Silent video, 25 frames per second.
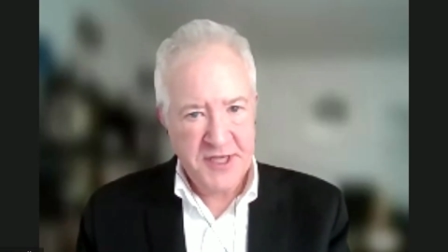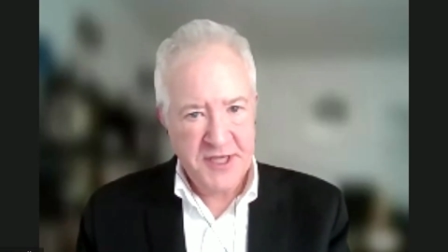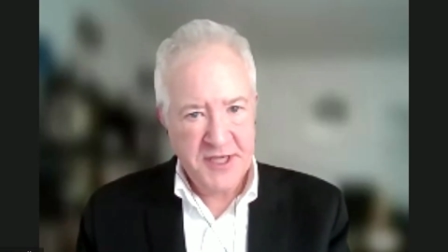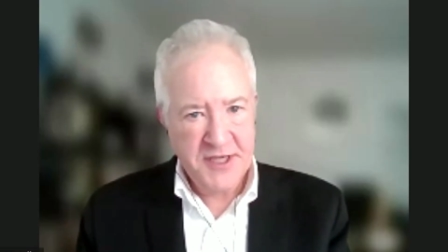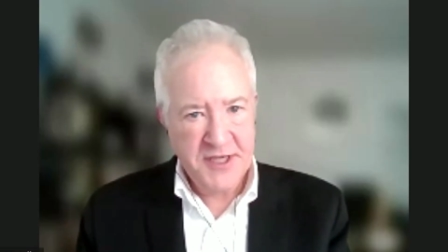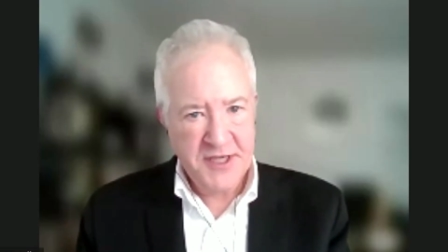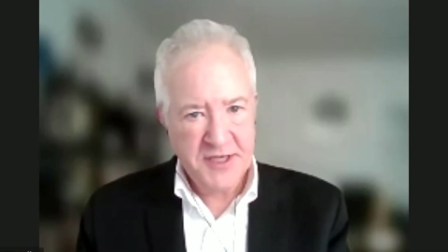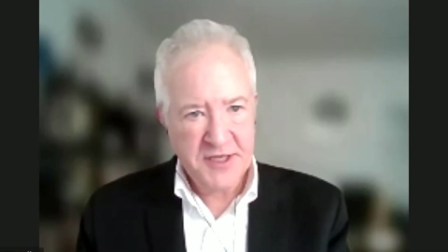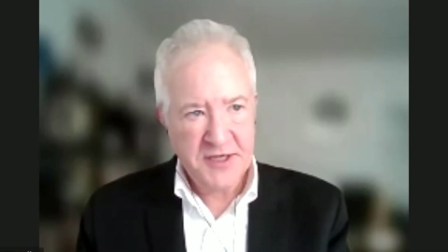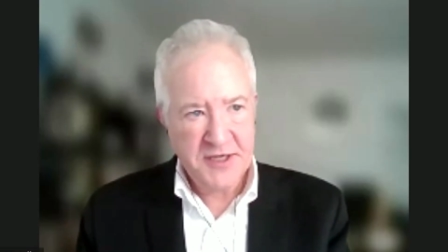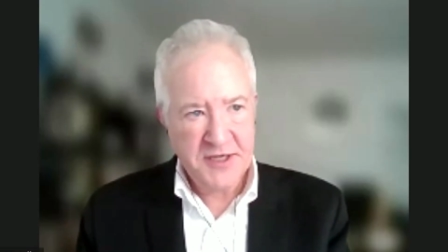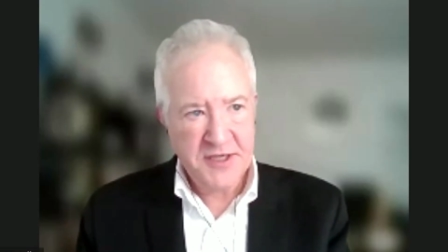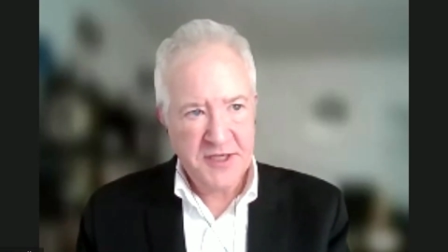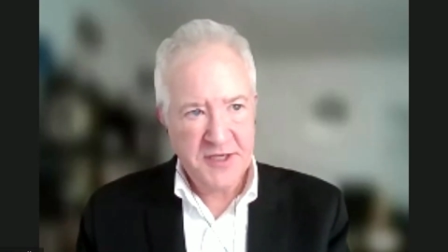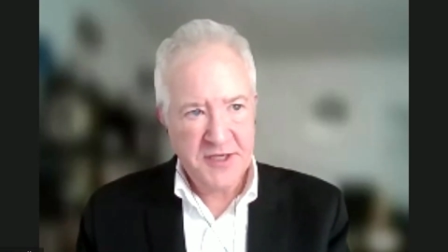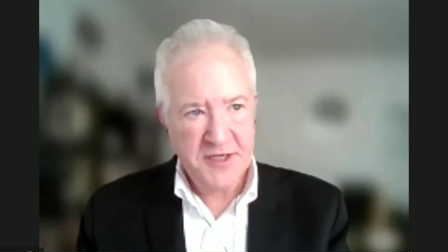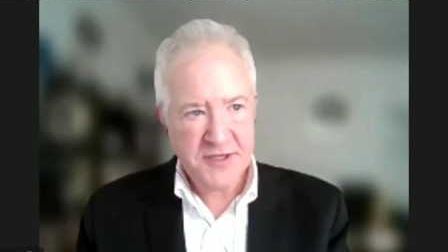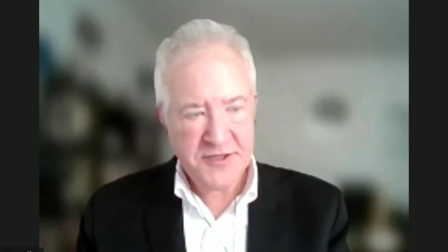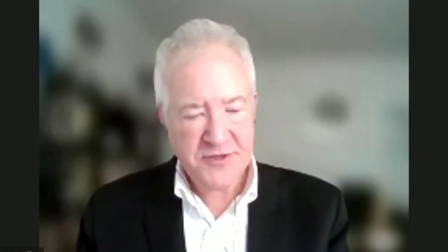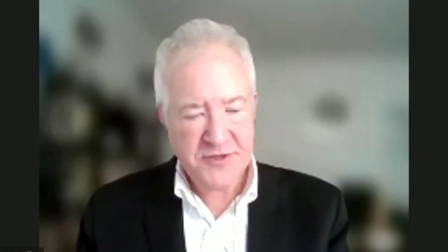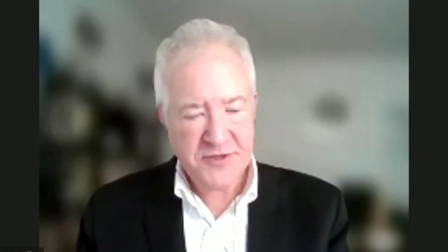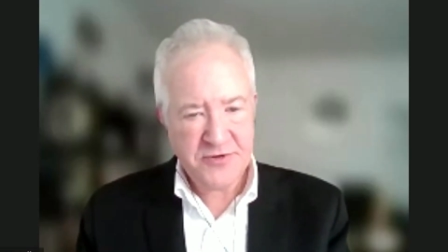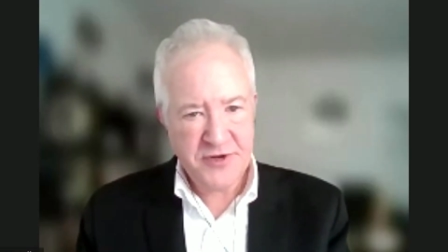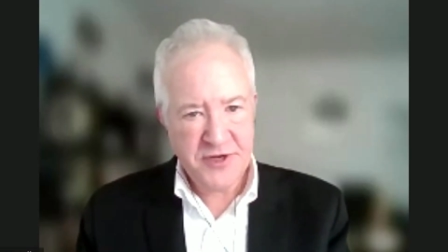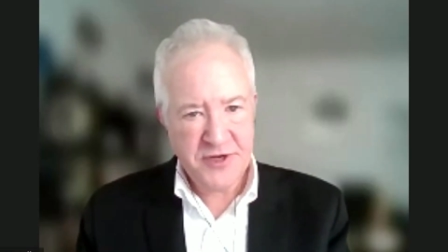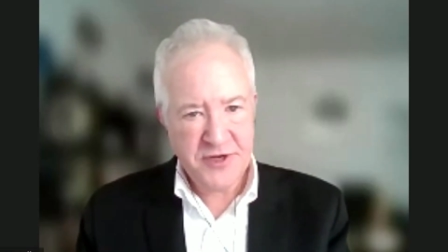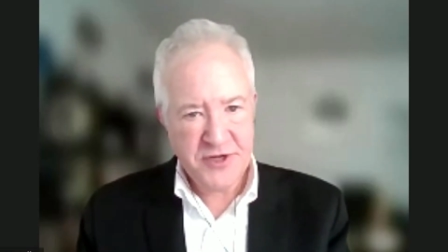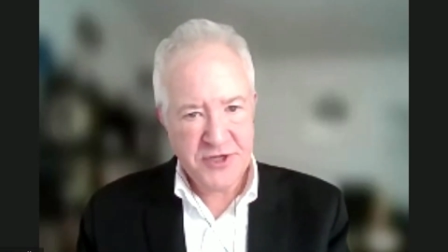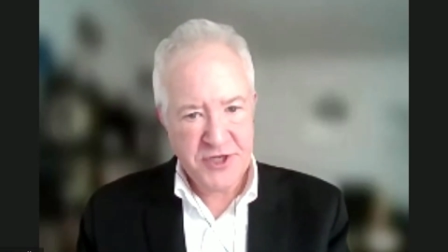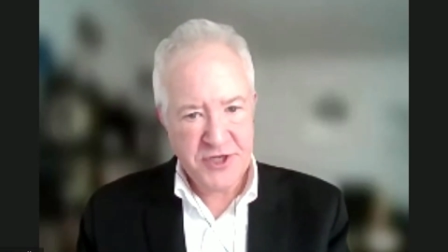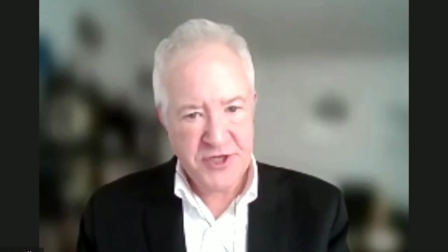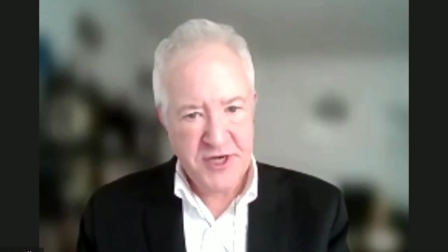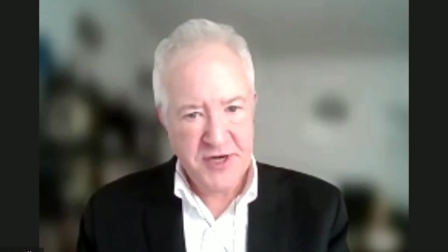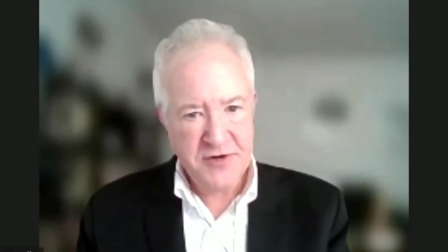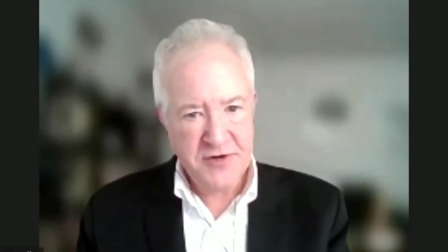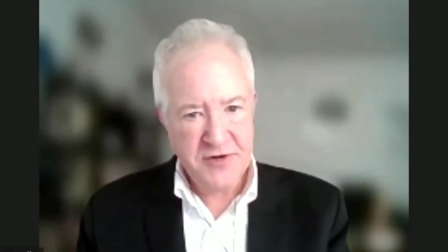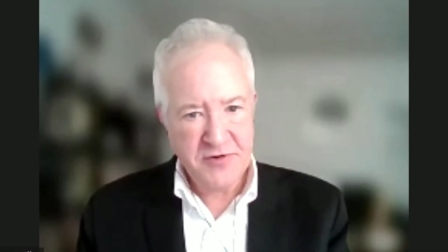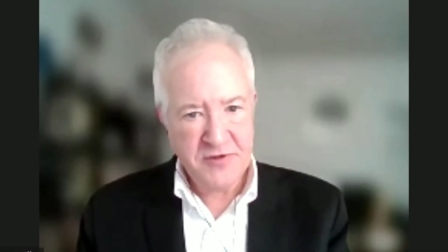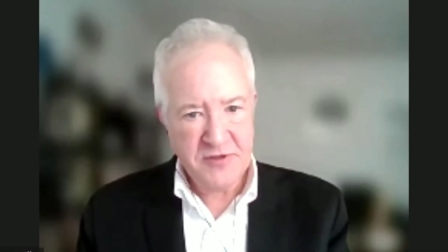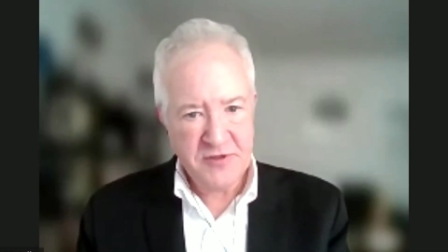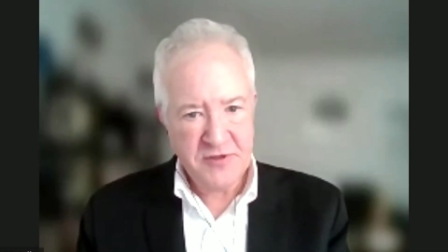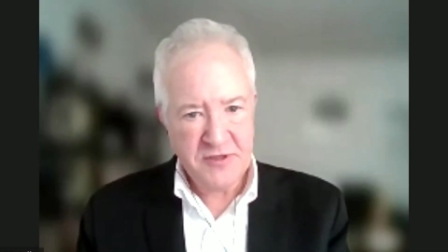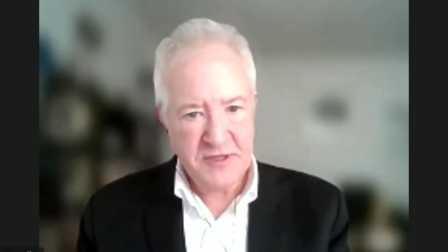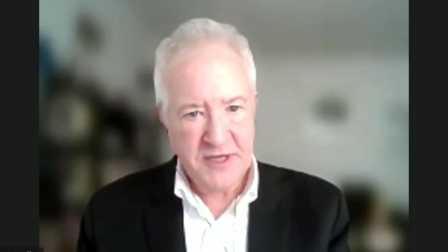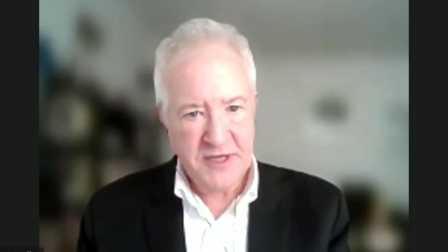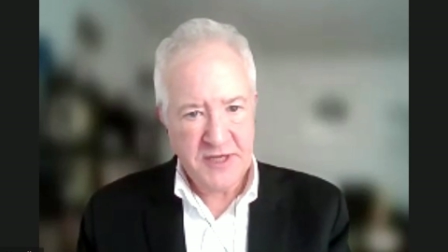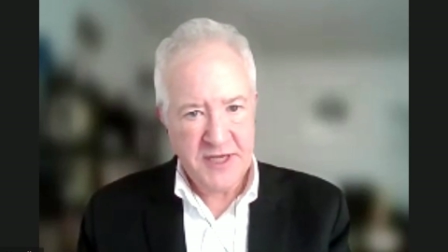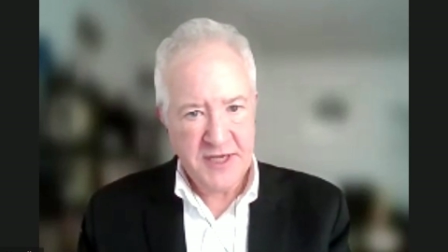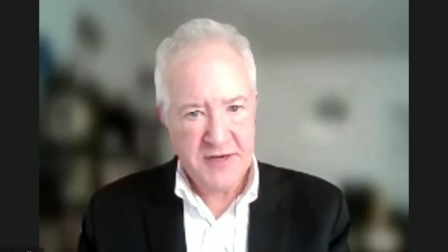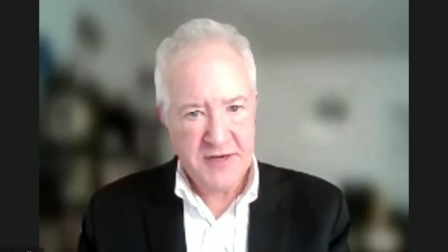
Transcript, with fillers: in history in general